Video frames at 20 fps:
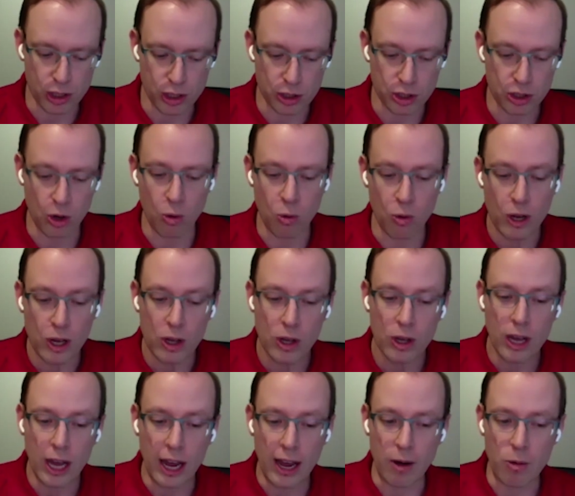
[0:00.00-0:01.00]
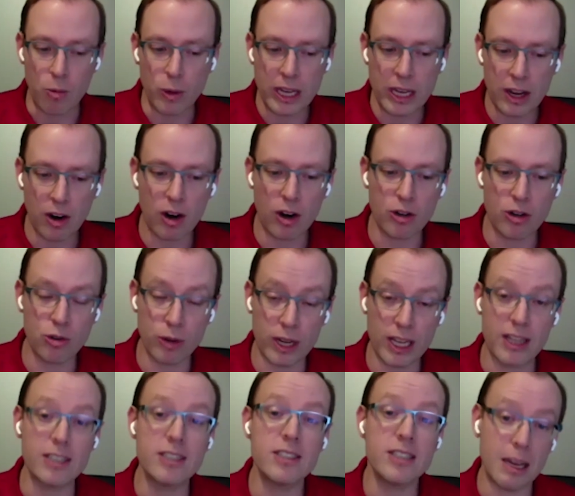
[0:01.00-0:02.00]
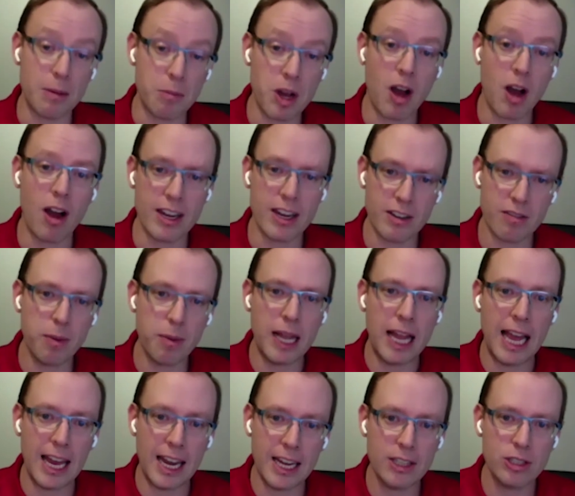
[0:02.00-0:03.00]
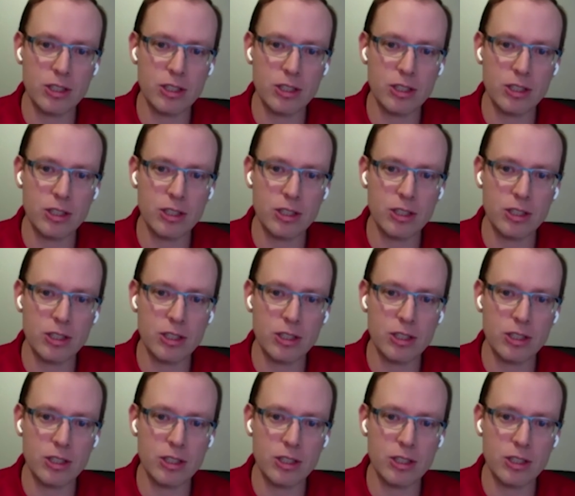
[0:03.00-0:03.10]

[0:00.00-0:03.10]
And so we are doing the same kind of planning.